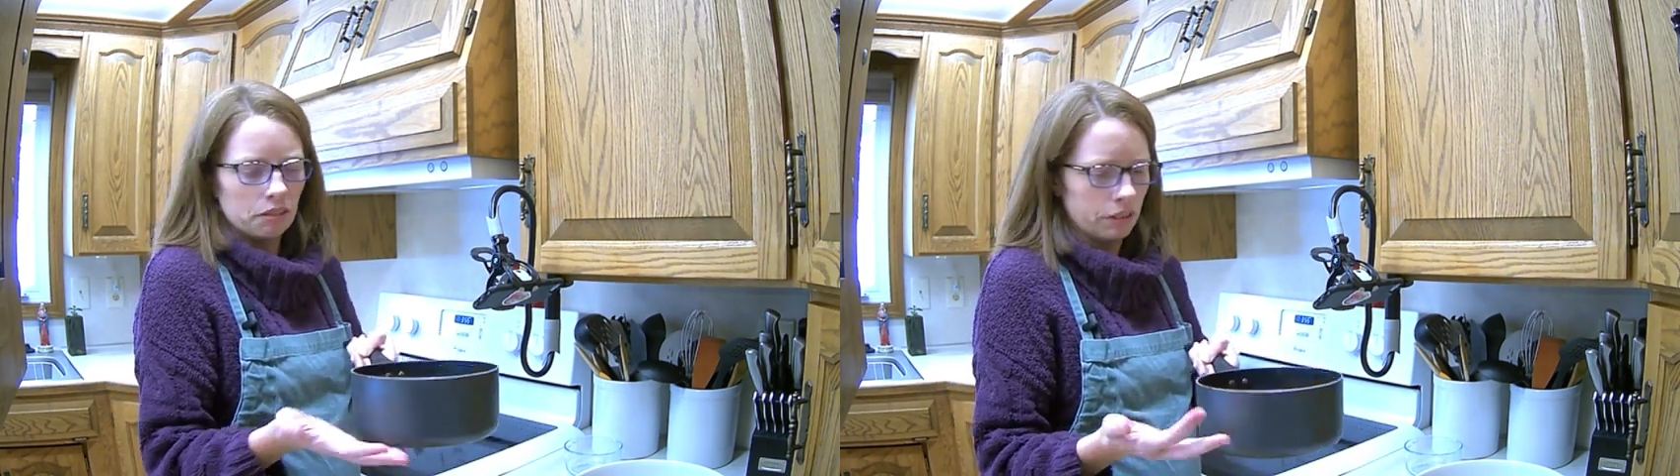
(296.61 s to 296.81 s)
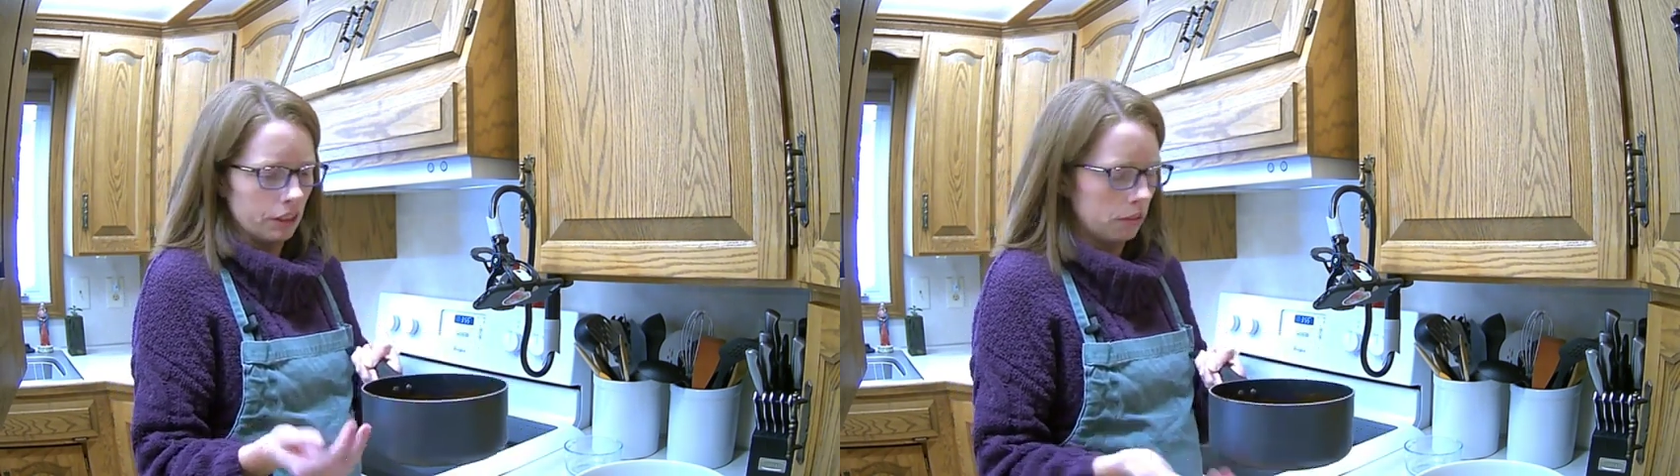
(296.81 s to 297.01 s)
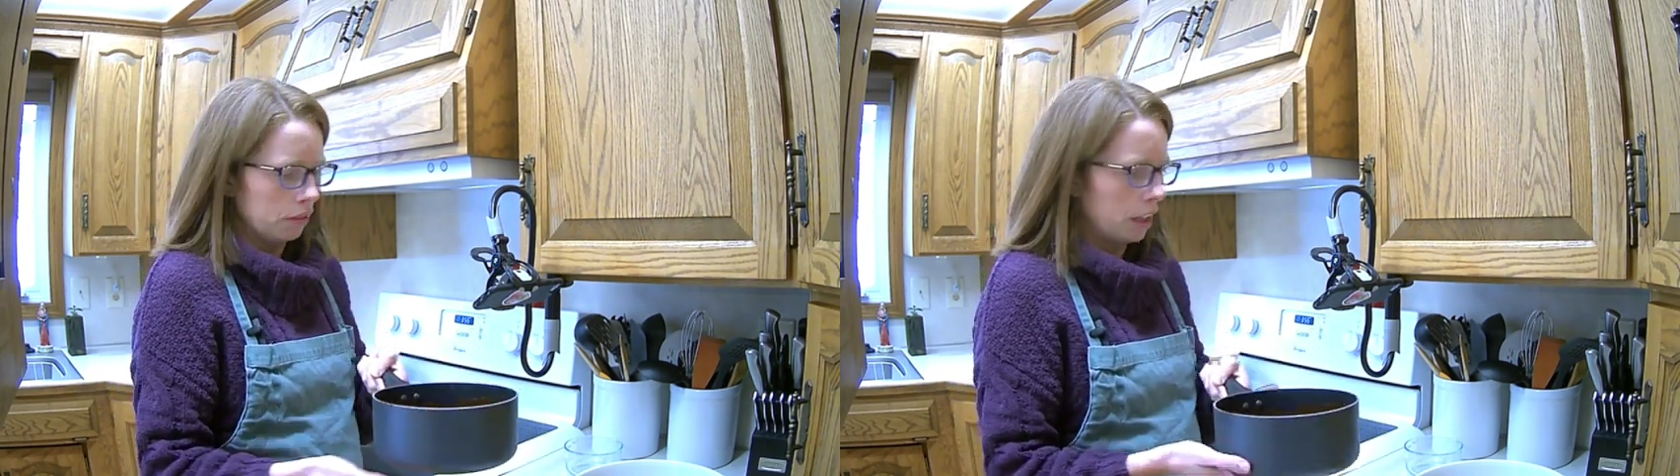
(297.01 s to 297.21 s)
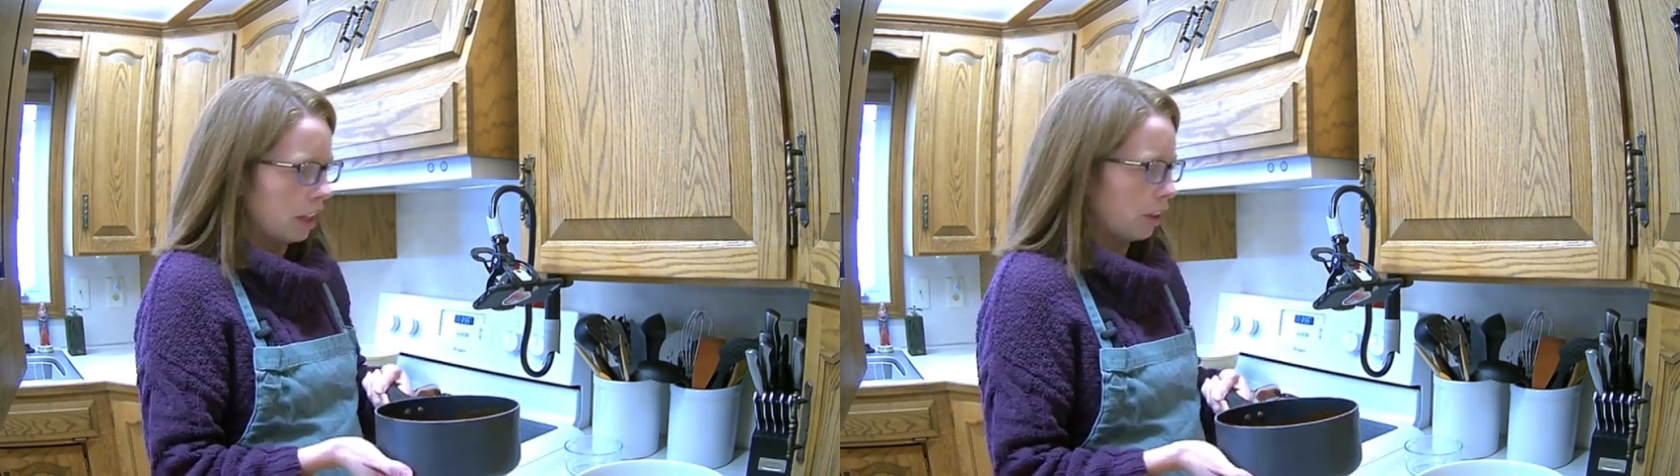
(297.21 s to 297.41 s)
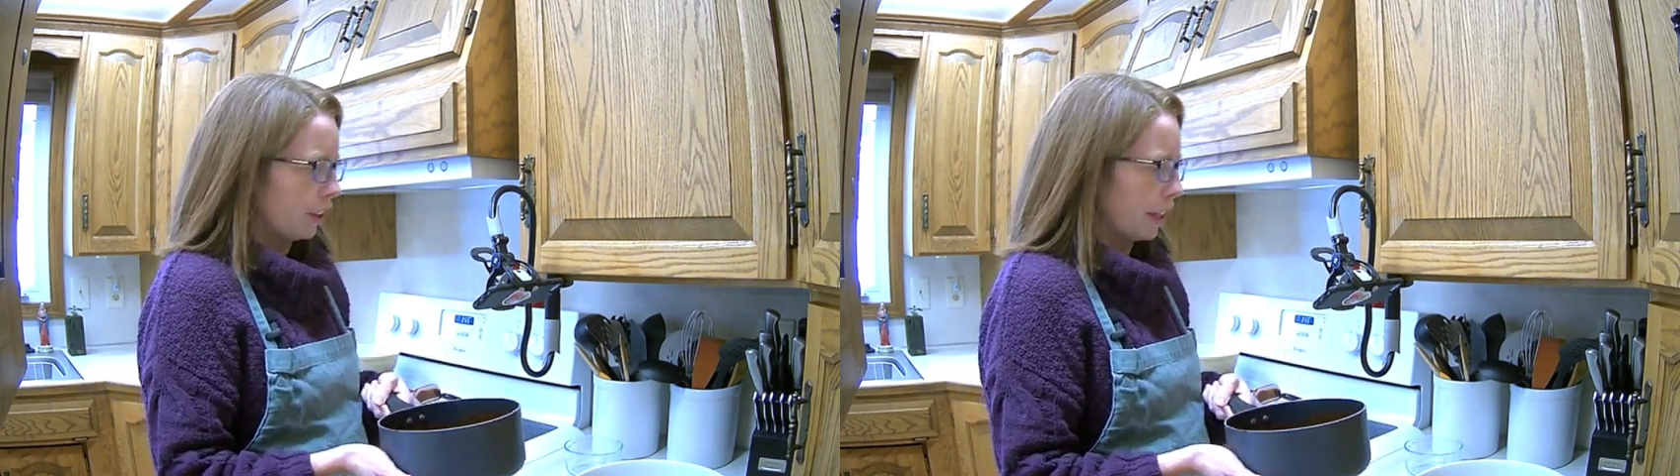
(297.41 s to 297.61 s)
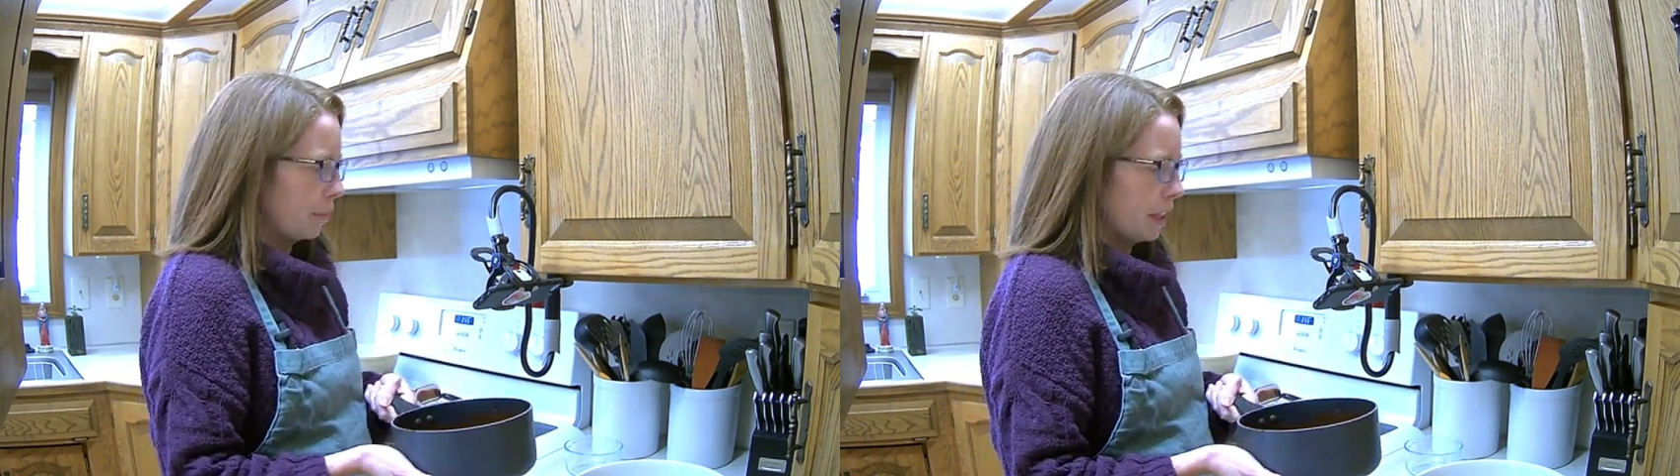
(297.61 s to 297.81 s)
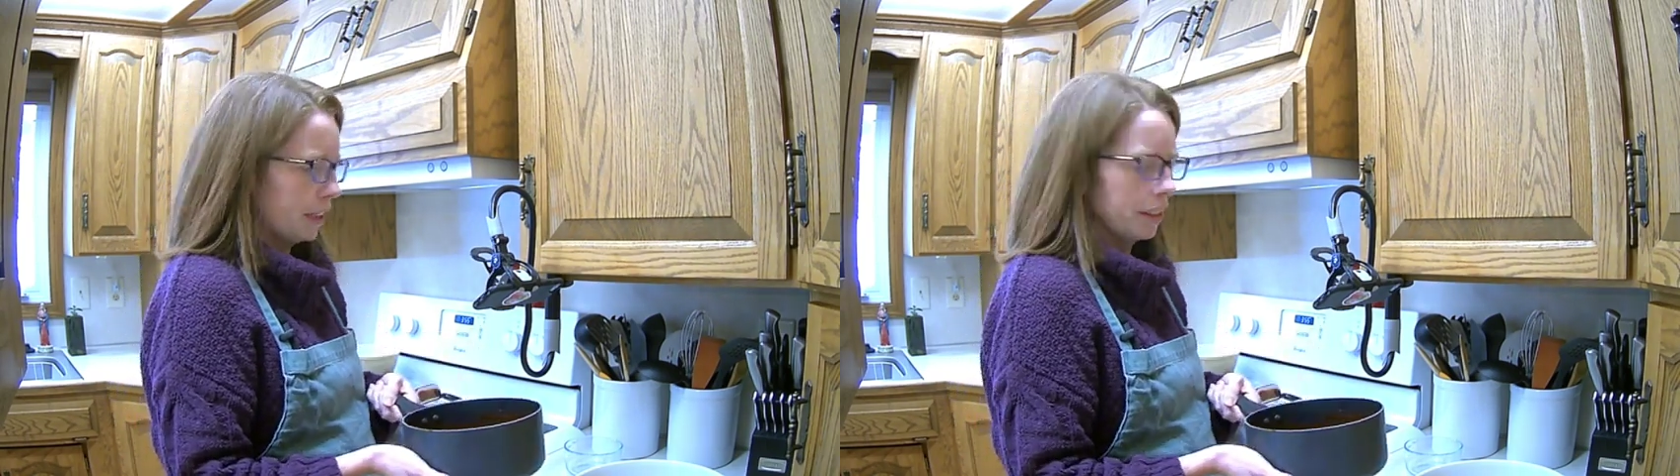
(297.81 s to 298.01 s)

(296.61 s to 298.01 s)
not hurting me.